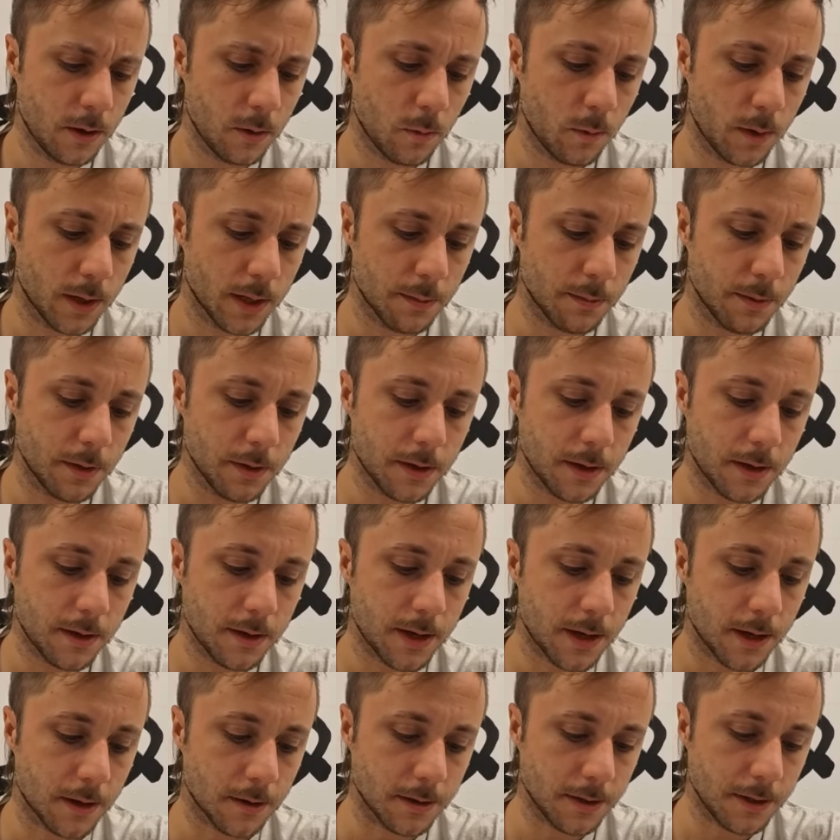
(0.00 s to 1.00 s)
Well, I'm looking
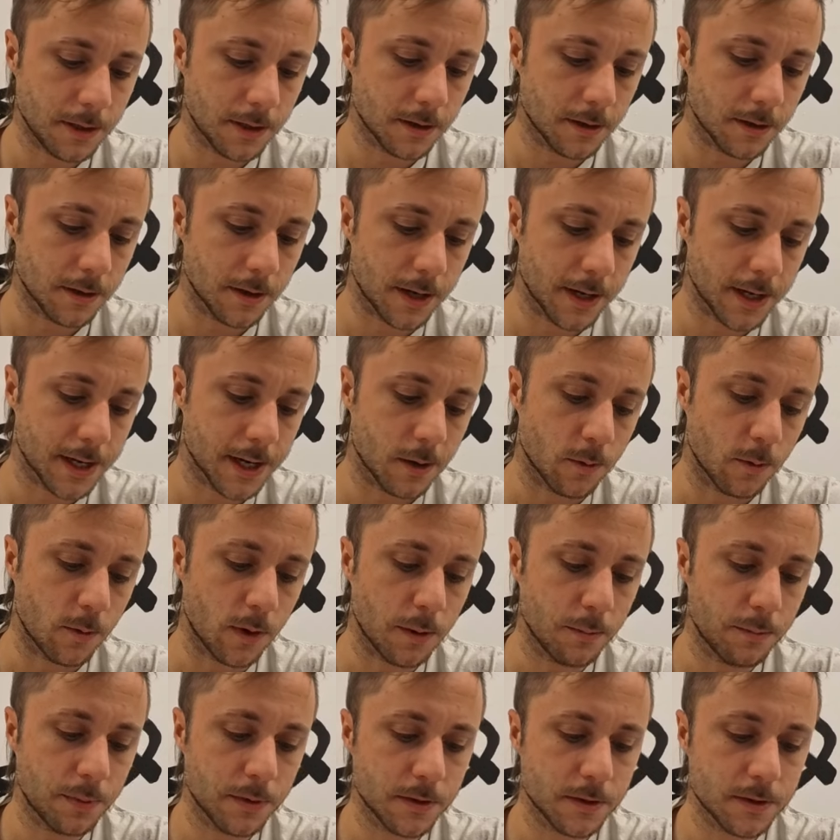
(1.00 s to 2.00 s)
down here and I got
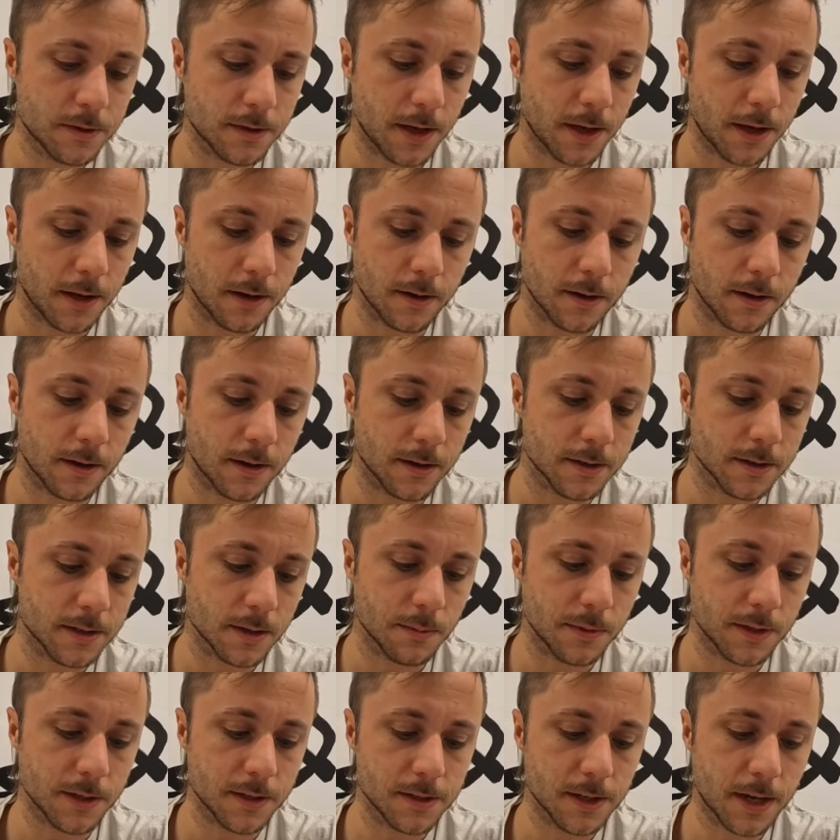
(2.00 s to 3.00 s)
1% on
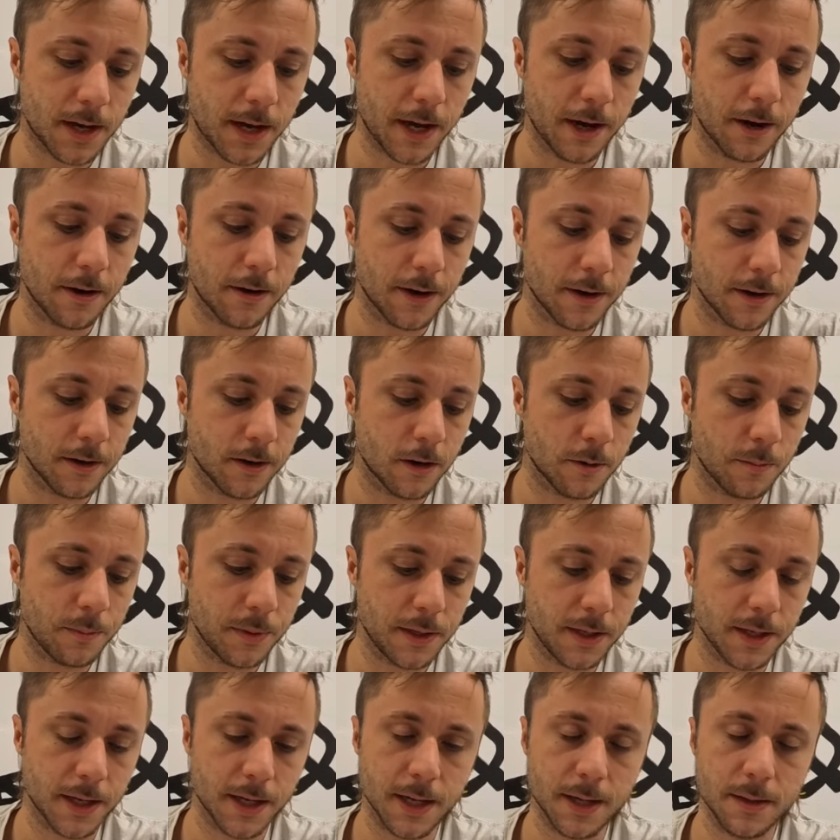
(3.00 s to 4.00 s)
some of these higher end
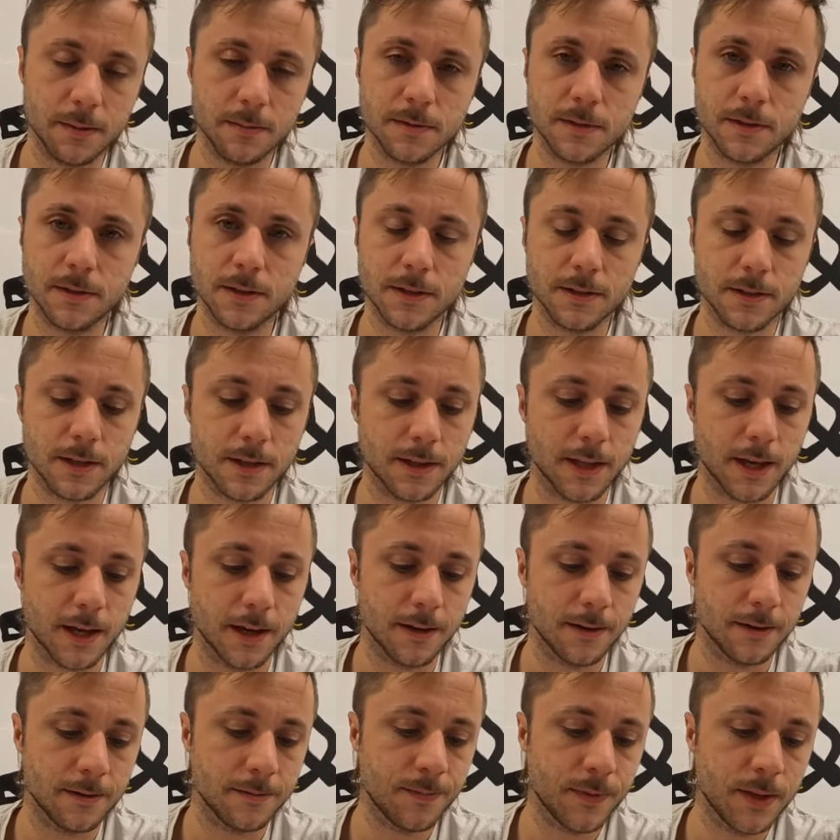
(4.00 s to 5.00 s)
RPMs and things like
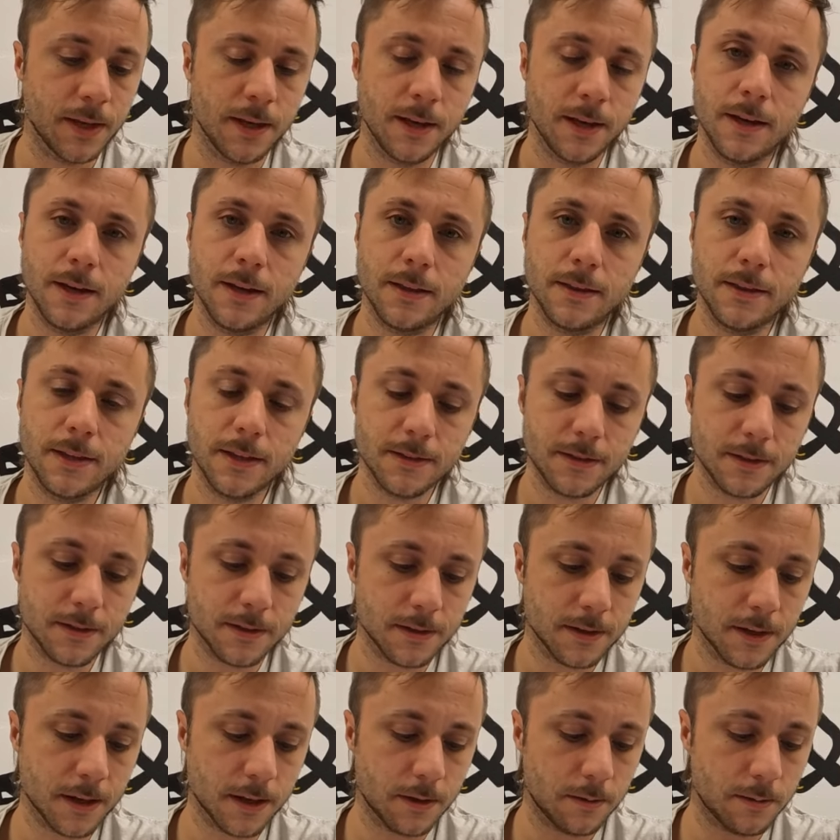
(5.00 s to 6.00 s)
that. And this
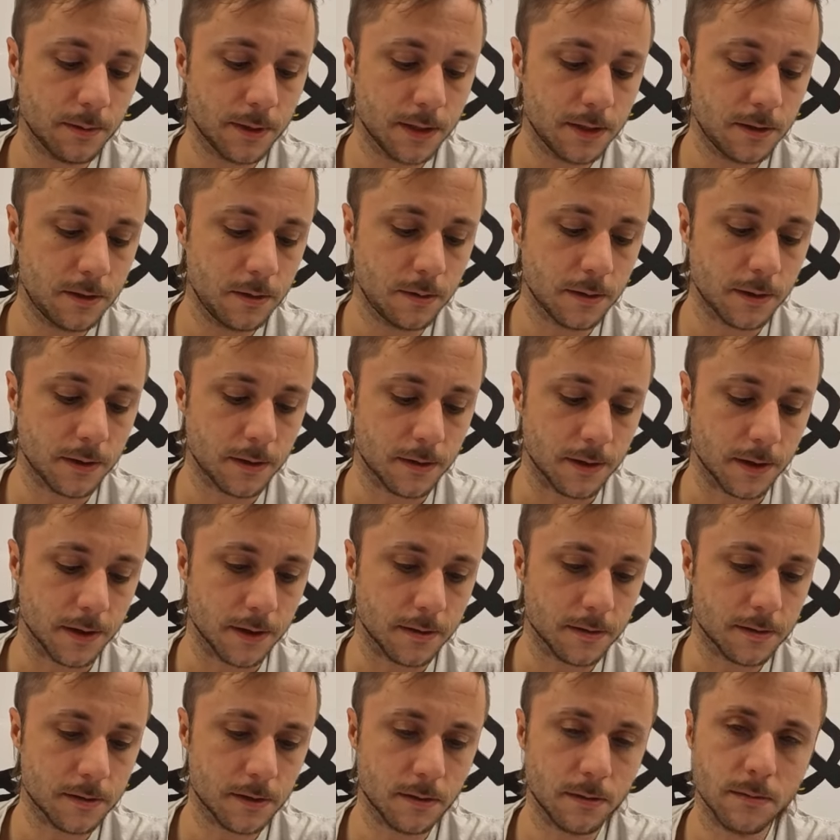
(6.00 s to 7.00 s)
isn't going to really do
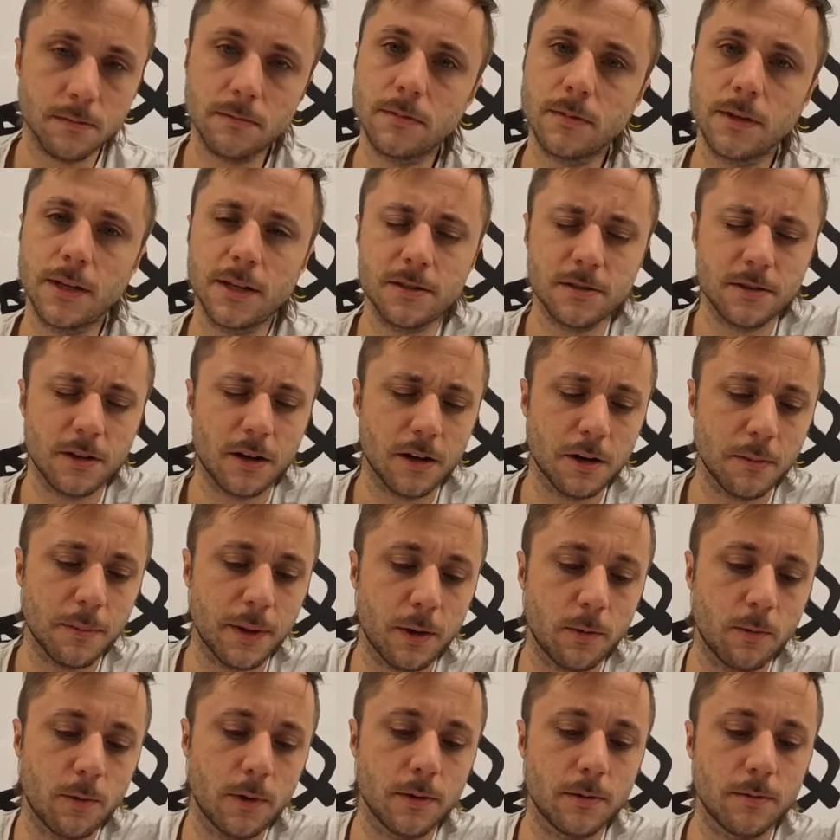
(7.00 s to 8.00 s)
anything. So let's talk
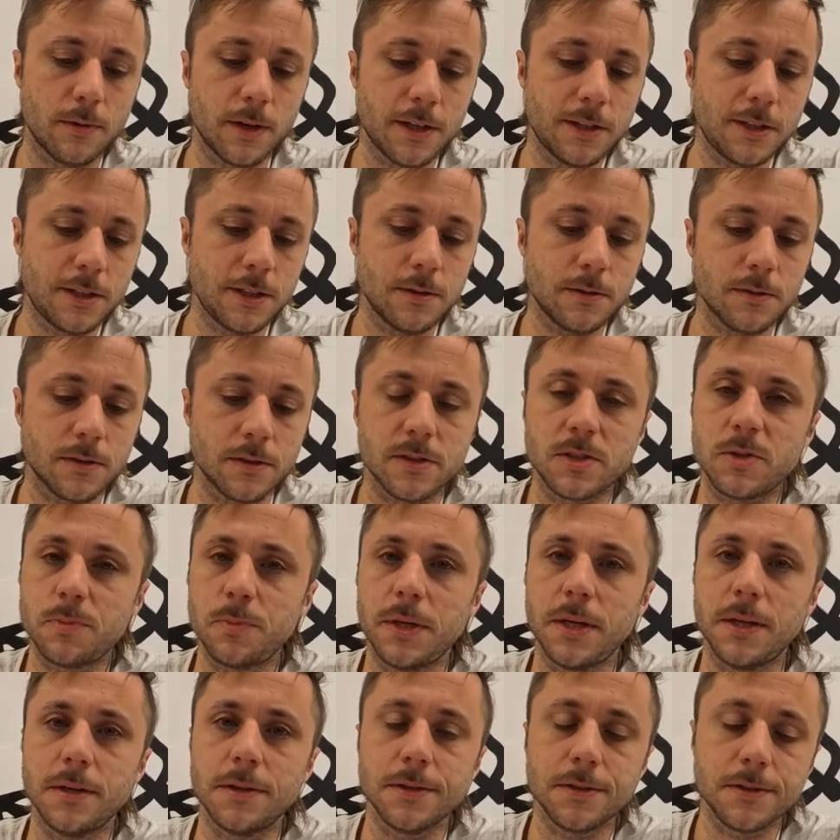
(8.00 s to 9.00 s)
about what ratios and
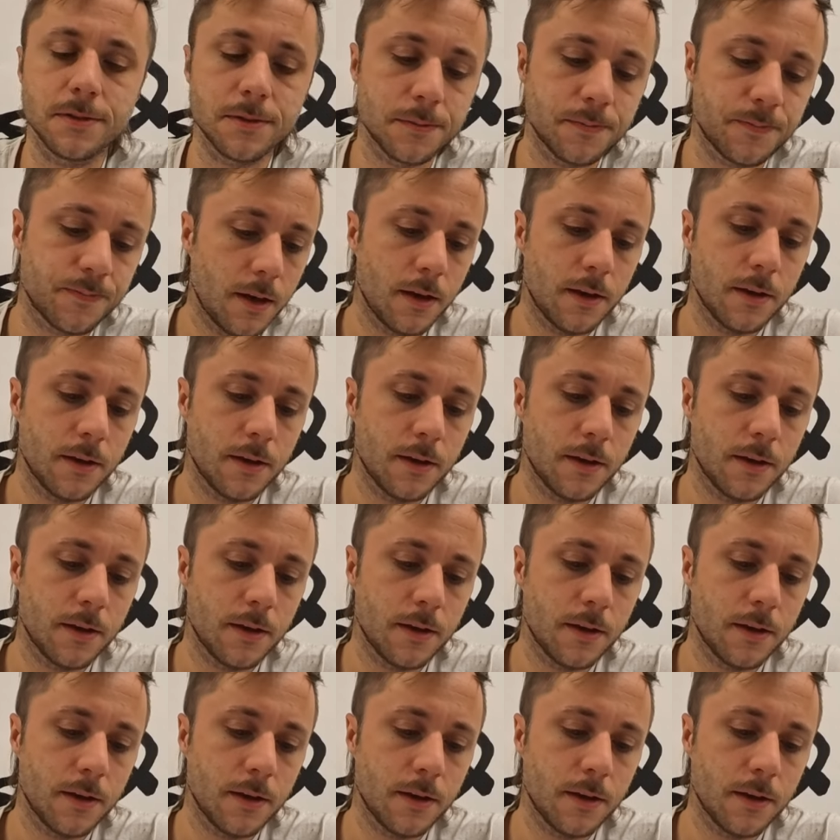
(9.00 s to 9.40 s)
speed is.